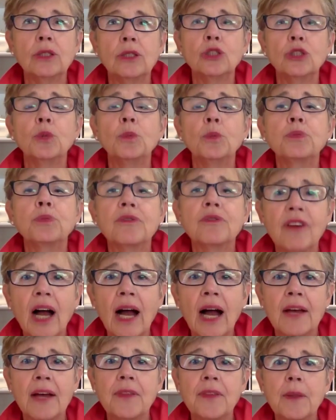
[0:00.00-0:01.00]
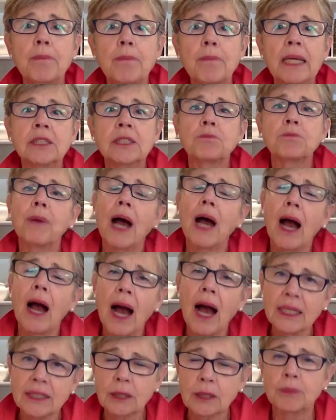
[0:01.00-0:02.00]
to provide the best
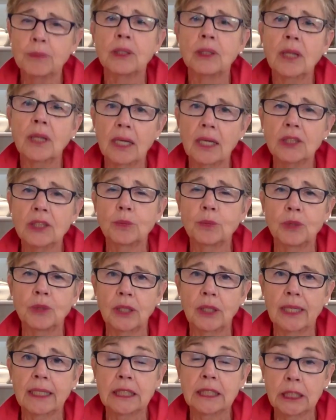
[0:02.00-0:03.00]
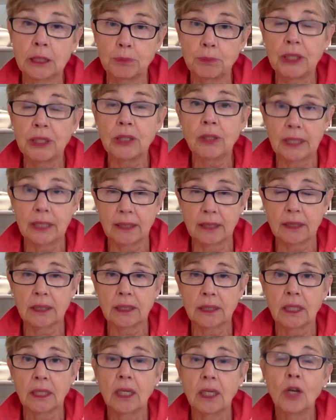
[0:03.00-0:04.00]
possible customer
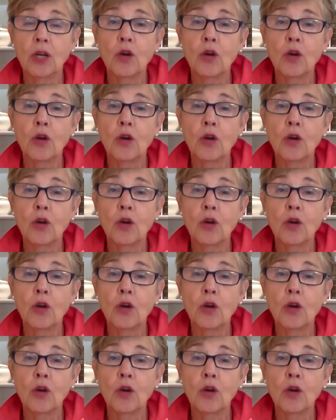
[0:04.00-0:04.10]
experience